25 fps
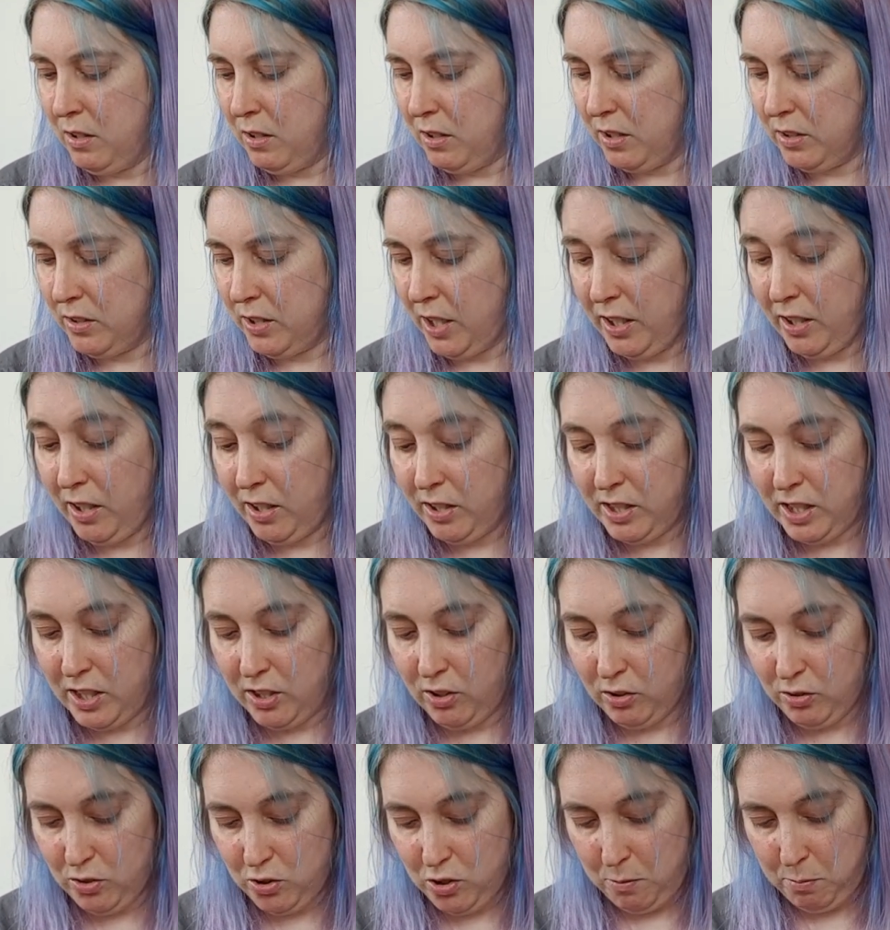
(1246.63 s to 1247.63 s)
And then I
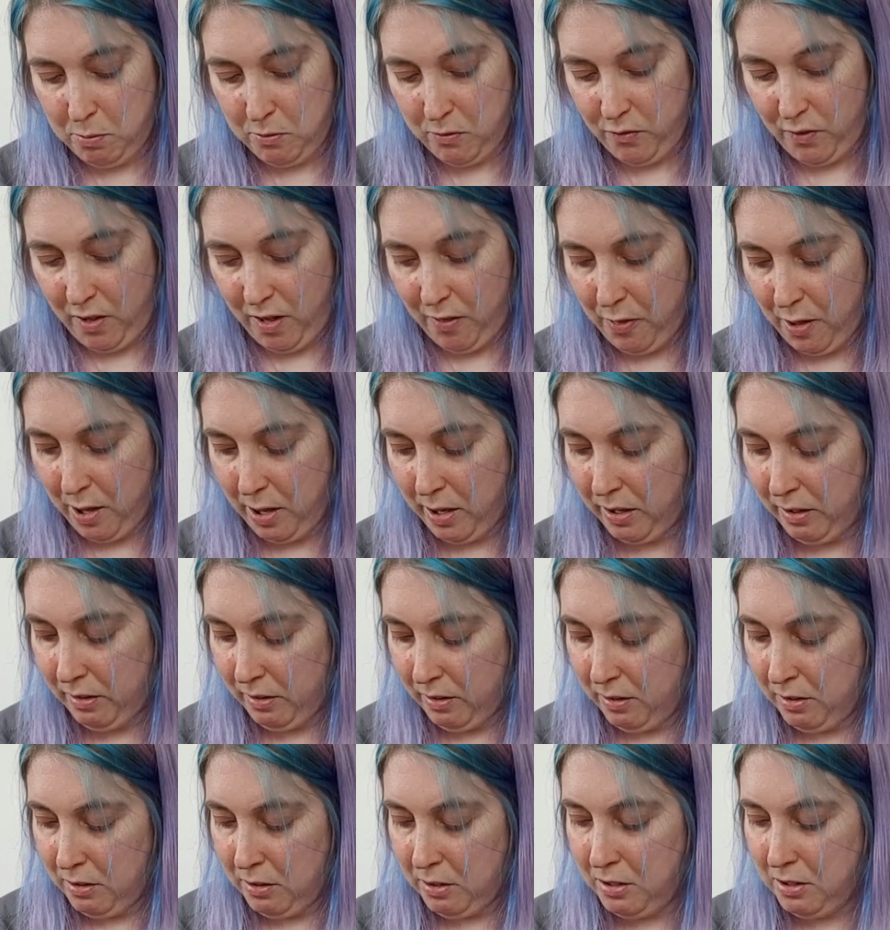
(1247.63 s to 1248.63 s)
think on top of that,
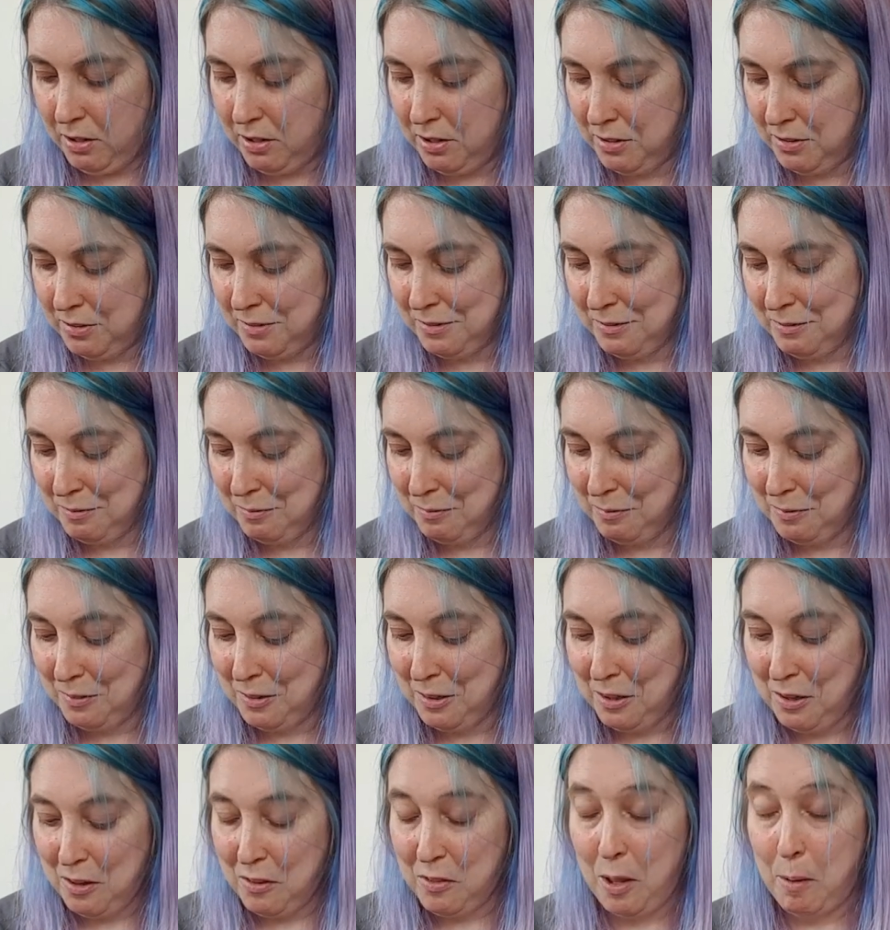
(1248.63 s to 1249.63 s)

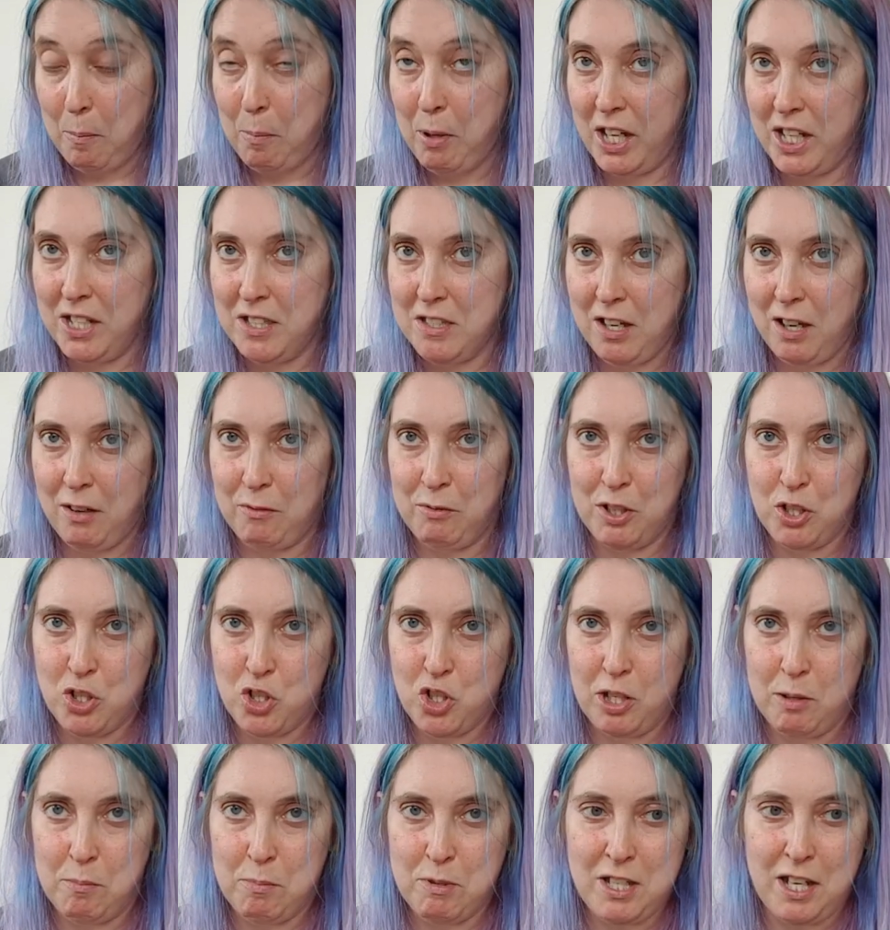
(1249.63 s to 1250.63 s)
they paid to have it
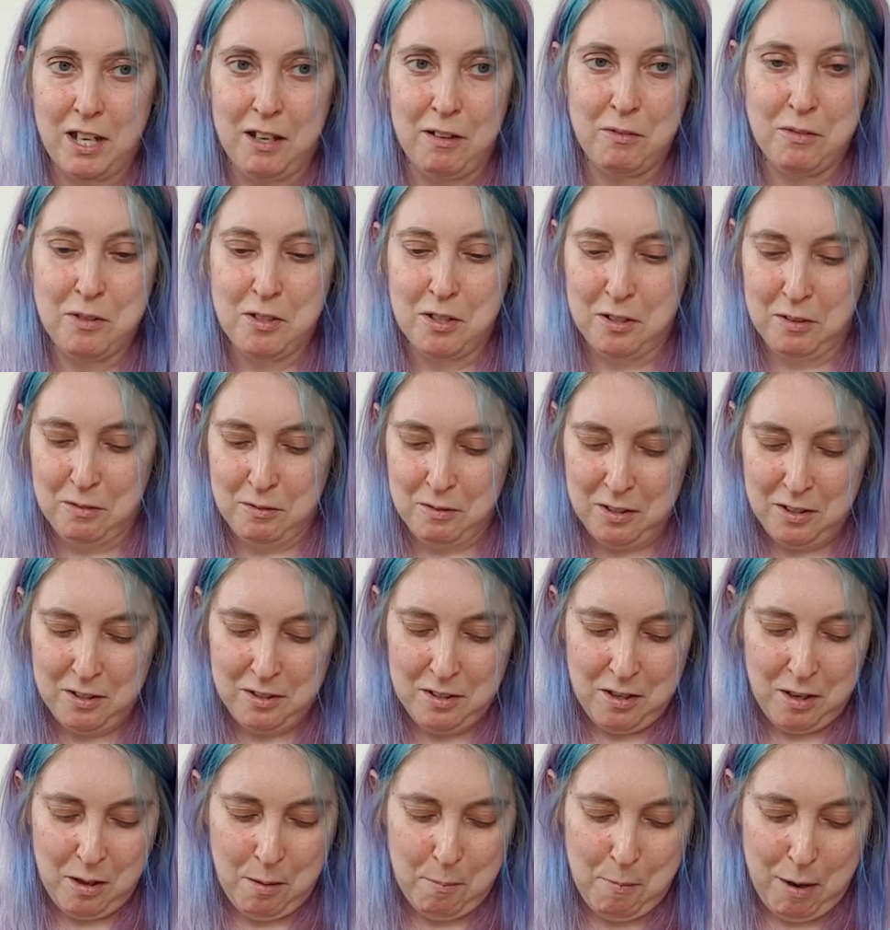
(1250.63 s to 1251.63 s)
shipped out to
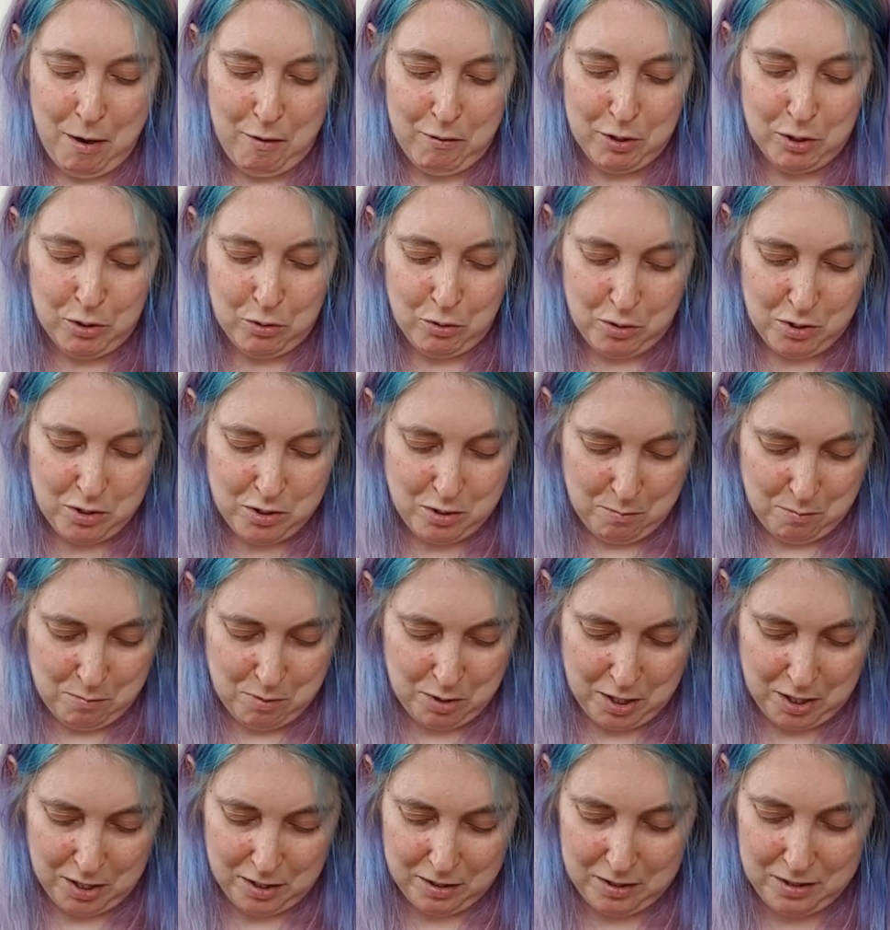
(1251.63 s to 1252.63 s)
America or
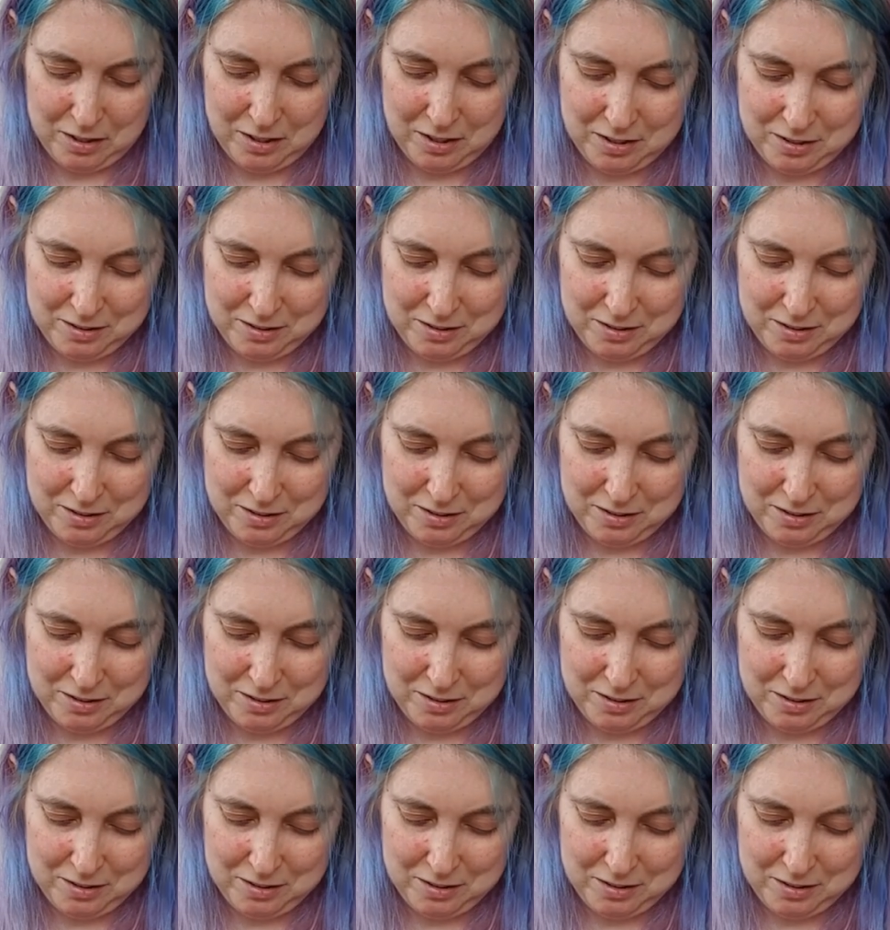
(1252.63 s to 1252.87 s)
something.